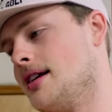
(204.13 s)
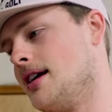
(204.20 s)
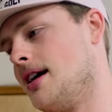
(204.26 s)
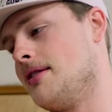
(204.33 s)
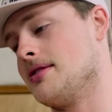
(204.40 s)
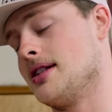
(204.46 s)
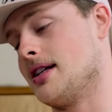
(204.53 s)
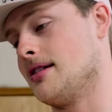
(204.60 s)

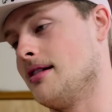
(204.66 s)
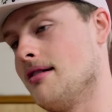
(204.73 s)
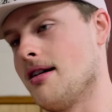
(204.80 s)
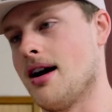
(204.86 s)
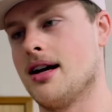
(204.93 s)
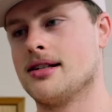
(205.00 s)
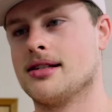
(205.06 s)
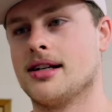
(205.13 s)
I was like, no
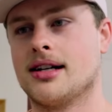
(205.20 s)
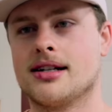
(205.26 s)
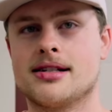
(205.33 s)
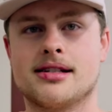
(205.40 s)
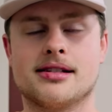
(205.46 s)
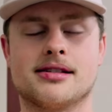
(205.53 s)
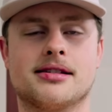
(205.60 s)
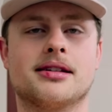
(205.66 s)
guys, like I
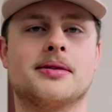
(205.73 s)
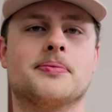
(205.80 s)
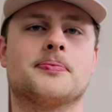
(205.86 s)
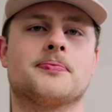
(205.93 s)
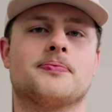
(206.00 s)
just didn't sleep.